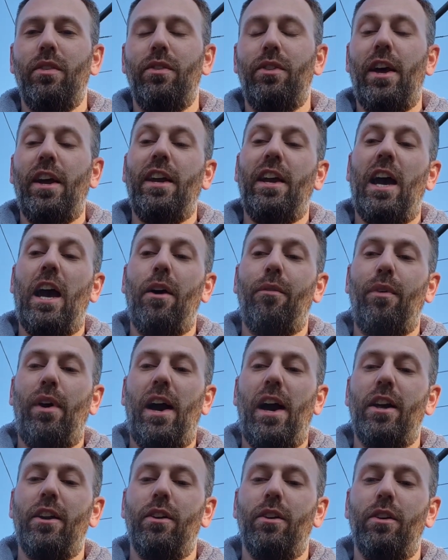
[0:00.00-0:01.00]
They have
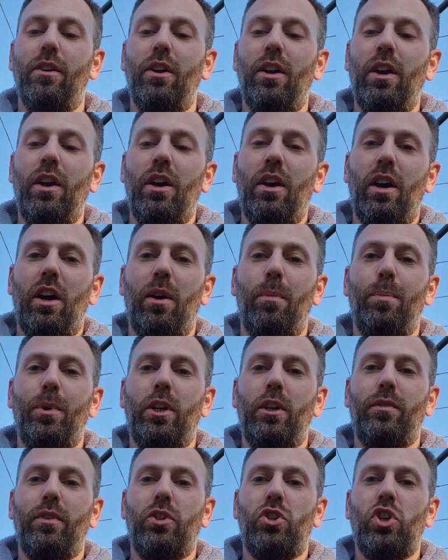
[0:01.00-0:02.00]
had a
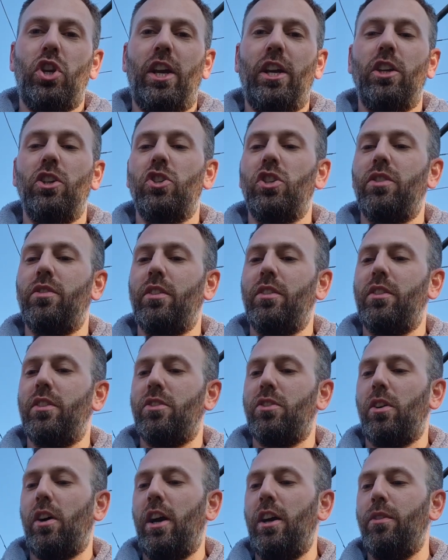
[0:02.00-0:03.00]
bit of a change in the
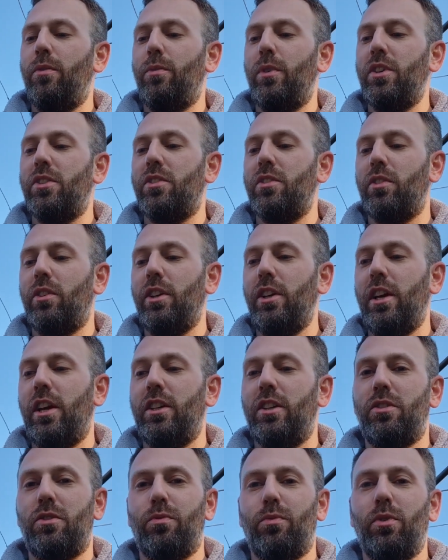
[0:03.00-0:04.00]
design recently,
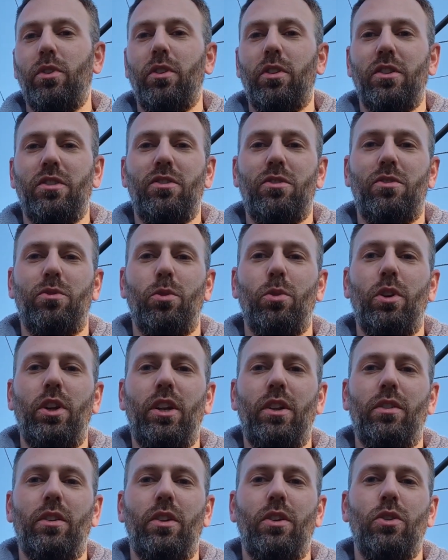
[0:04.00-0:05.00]
and it's really
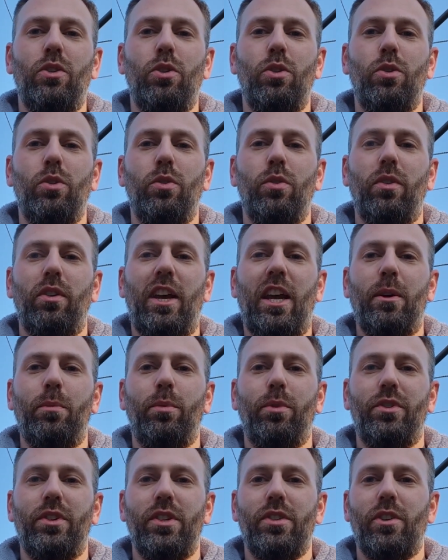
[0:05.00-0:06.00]
suiting the new
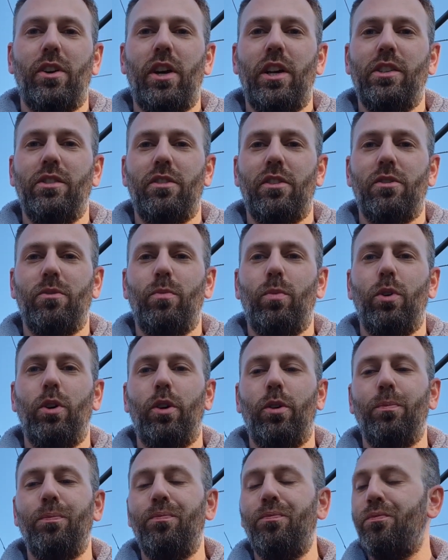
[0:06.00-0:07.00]
label designs as
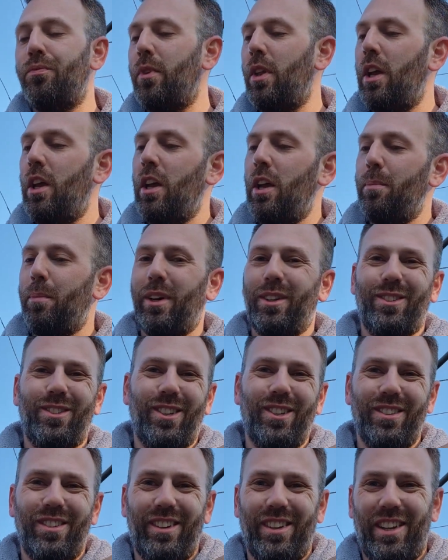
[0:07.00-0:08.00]
well.
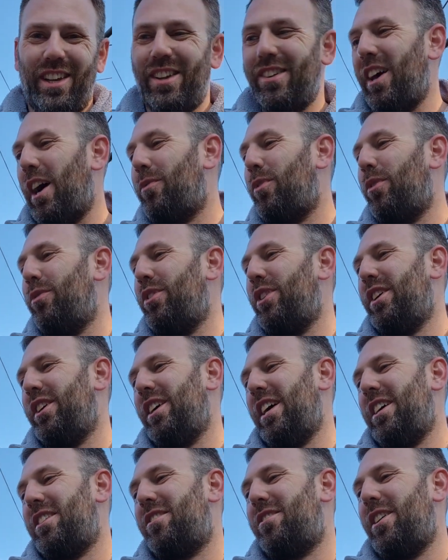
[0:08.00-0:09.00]
But enough of
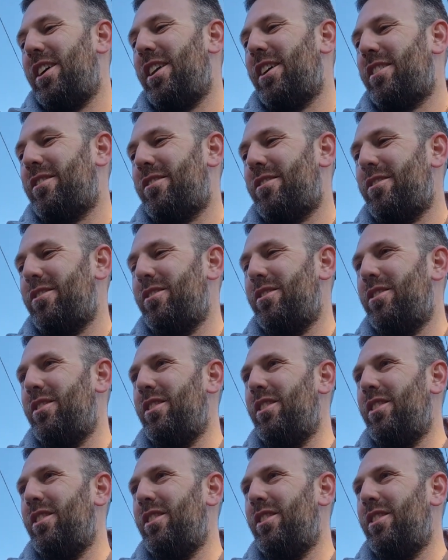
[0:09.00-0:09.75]
the aesthetics.